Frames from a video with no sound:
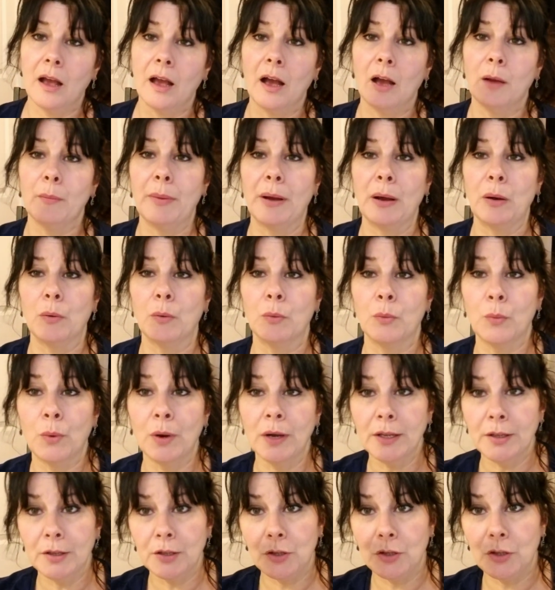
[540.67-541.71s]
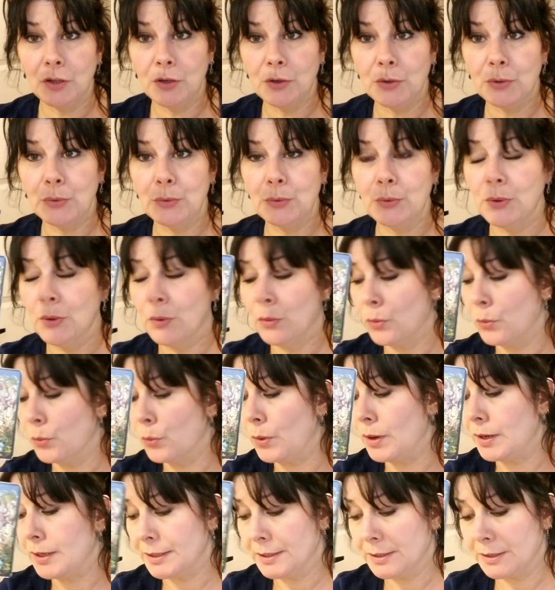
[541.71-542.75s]
about what you
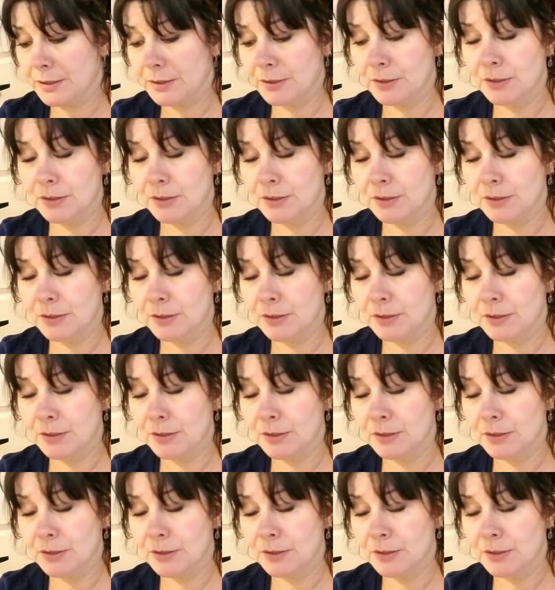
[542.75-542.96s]
want